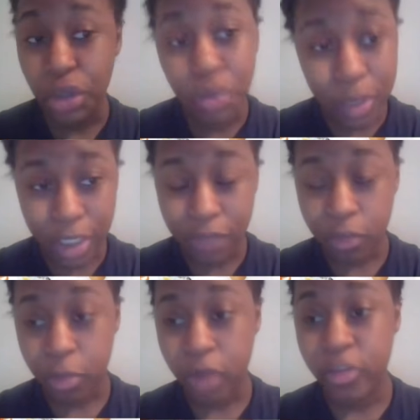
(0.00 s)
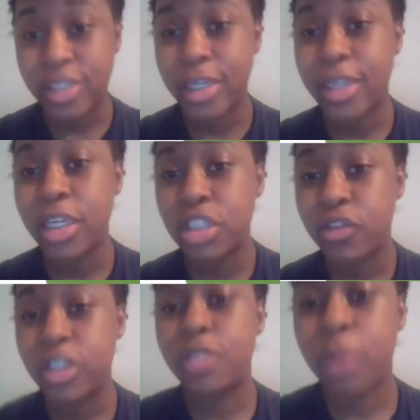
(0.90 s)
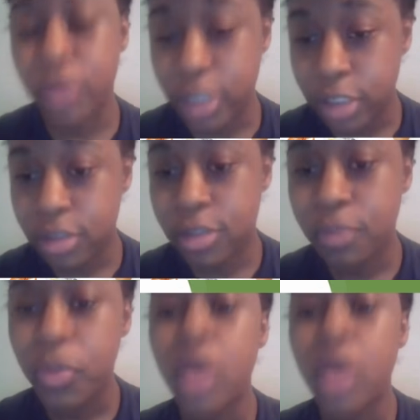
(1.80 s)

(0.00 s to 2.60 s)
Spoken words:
you would eat for breakfast to get each of these proteins.